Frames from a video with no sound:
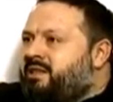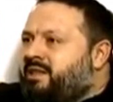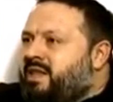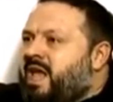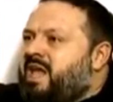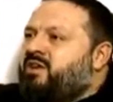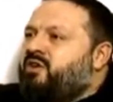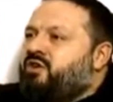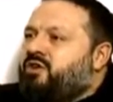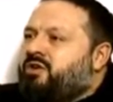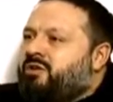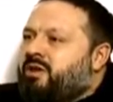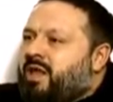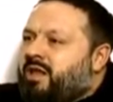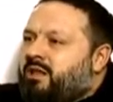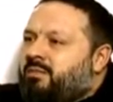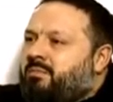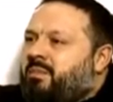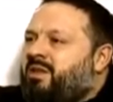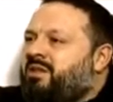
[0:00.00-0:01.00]

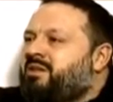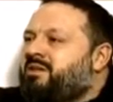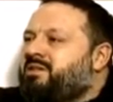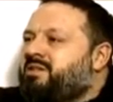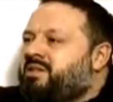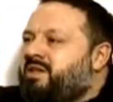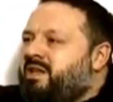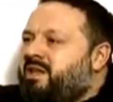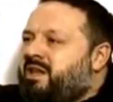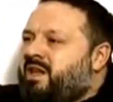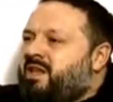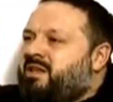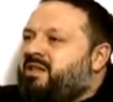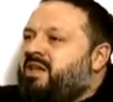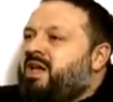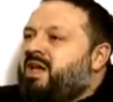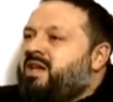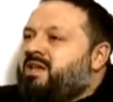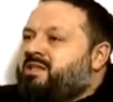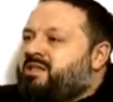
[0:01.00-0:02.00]
national Palestinian
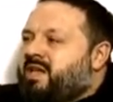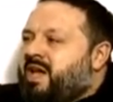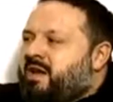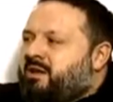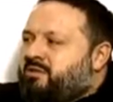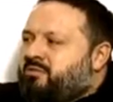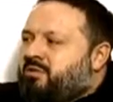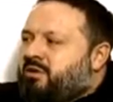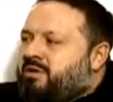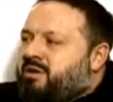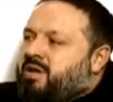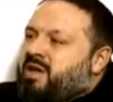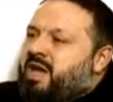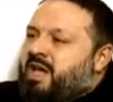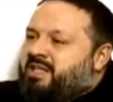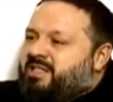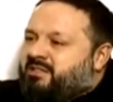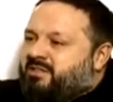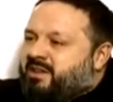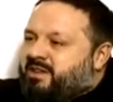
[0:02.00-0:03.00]
sanctuary,
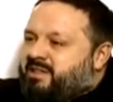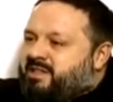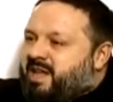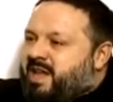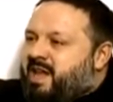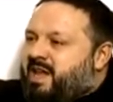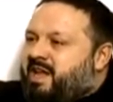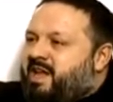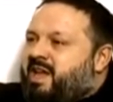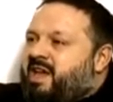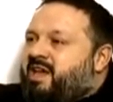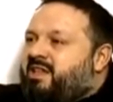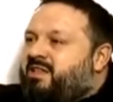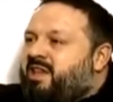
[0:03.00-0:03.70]
as they say,